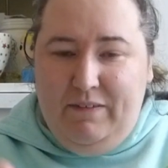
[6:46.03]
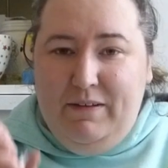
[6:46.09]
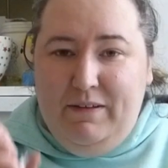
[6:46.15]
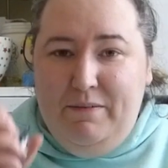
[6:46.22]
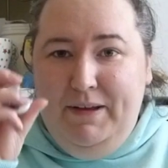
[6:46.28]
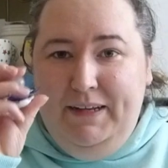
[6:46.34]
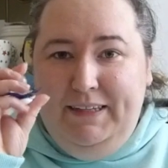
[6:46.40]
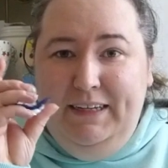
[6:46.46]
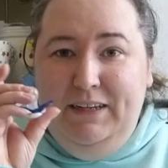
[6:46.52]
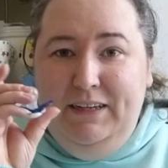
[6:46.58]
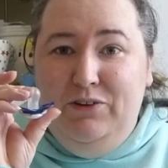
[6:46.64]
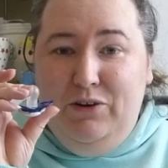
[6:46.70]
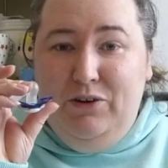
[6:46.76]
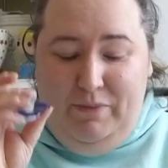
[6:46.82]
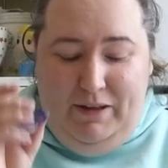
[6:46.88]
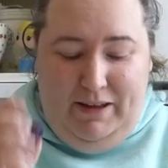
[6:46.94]
found a
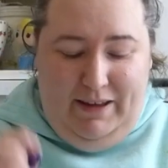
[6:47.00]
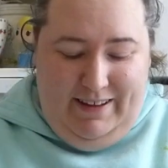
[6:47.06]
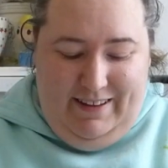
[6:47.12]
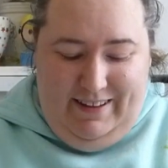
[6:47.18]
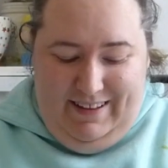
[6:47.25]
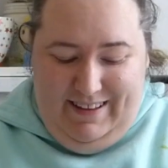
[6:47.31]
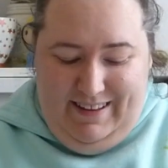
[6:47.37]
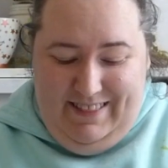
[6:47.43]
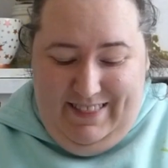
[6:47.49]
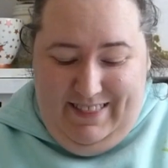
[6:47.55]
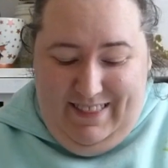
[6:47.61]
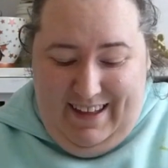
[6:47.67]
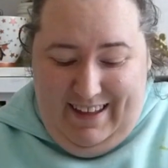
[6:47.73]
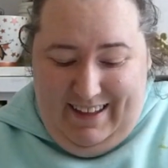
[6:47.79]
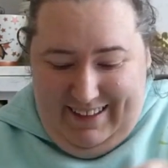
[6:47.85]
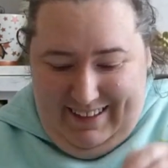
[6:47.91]
missing dummy in
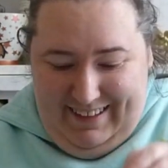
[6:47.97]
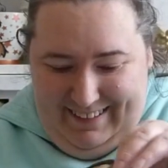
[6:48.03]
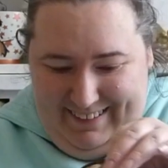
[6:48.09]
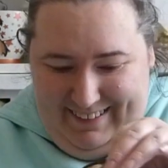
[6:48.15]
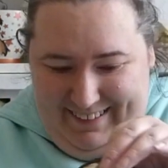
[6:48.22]
there.